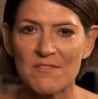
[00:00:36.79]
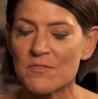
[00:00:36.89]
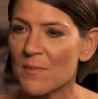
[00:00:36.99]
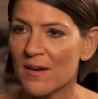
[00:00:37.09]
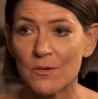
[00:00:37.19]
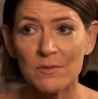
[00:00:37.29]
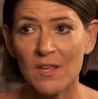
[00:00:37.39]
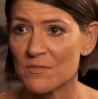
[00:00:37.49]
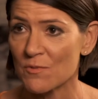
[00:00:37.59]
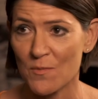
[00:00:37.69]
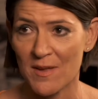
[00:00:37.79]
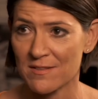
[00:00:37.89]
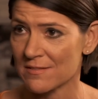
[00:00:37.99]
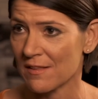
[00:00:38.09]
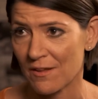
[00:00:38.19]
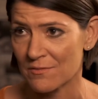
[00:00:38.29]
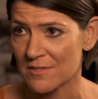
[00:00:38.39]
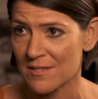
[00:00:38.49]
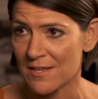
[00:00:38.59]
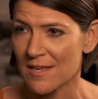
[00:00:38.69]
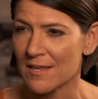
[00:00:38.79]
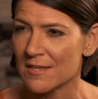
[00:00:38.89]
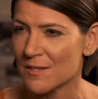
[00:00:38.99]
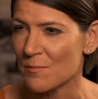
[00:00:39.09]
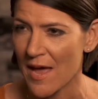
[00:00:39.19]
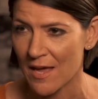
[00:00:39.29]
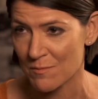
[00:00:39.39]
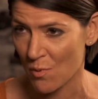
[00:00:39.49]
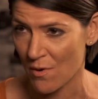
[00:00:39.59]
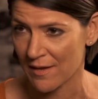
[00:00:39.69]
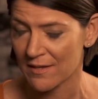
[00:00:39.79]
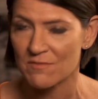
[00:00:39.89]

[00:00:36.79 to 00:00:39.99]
everybody who loves romance loves is a bad boy.